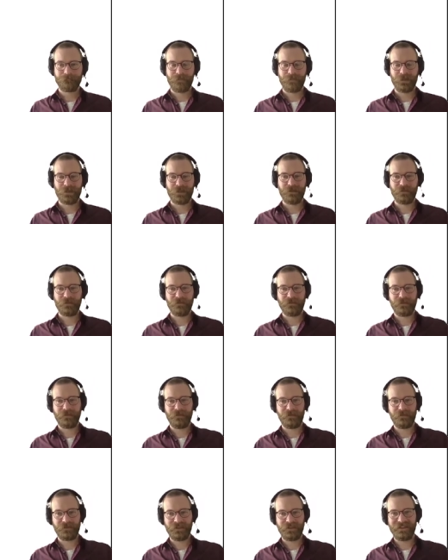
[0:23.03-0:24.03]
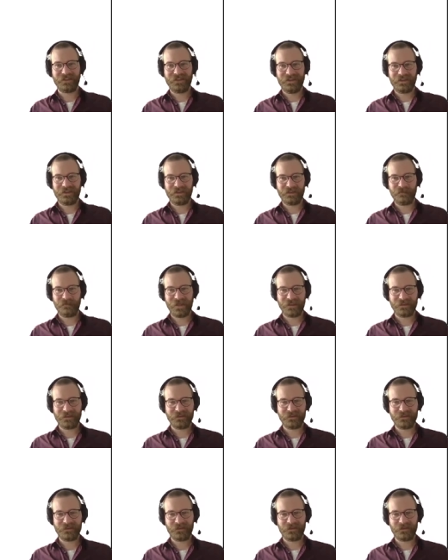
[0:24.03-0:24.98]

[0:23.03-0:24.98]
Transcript: Because using these patterns,